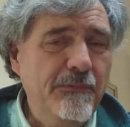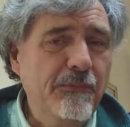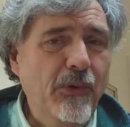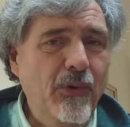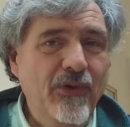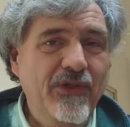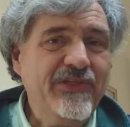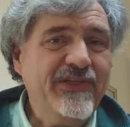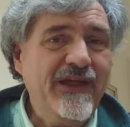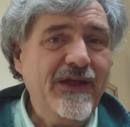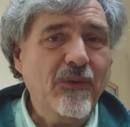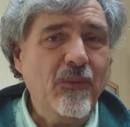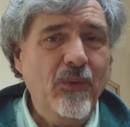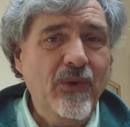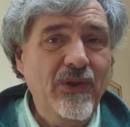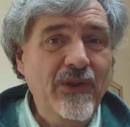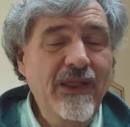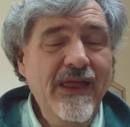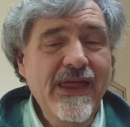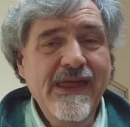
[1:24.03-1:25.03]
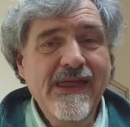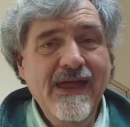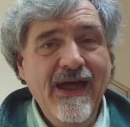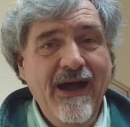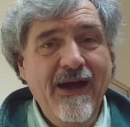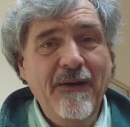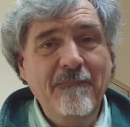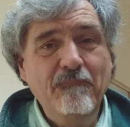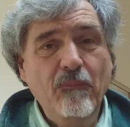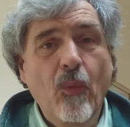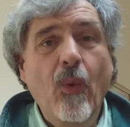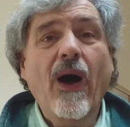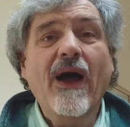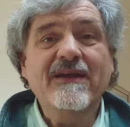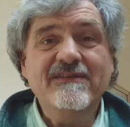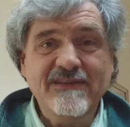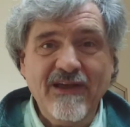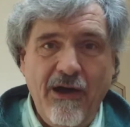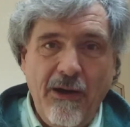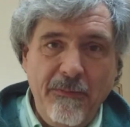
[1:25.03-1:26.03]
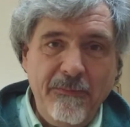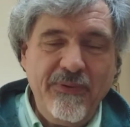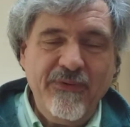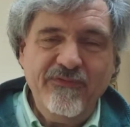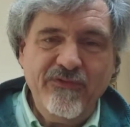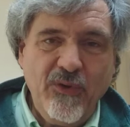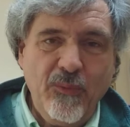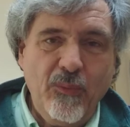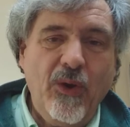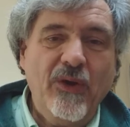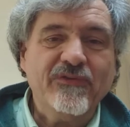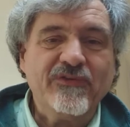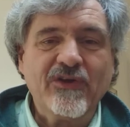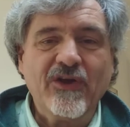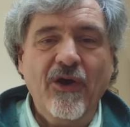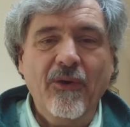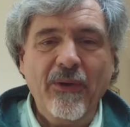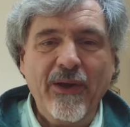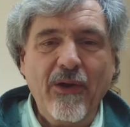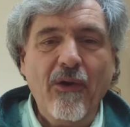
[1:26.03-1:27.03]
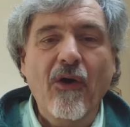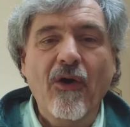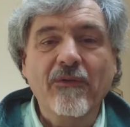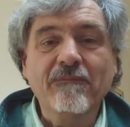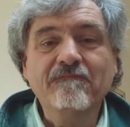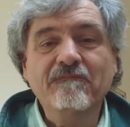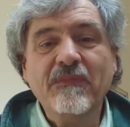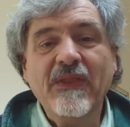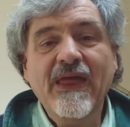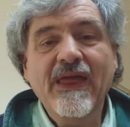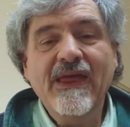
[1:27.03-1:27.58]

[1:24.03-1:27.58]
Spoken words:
the poor thing will wise up to what's going on.